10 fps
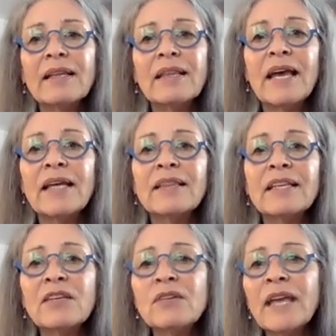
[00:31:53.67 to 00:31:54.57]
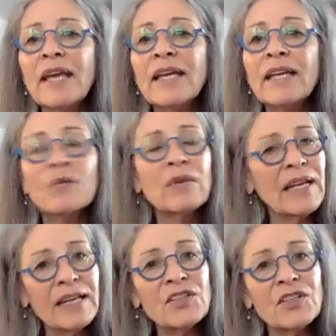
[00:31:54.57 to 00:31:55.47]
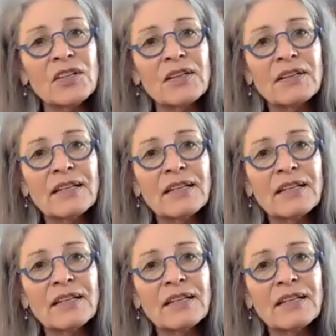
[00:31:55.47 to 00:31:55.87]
that the UK can re-enter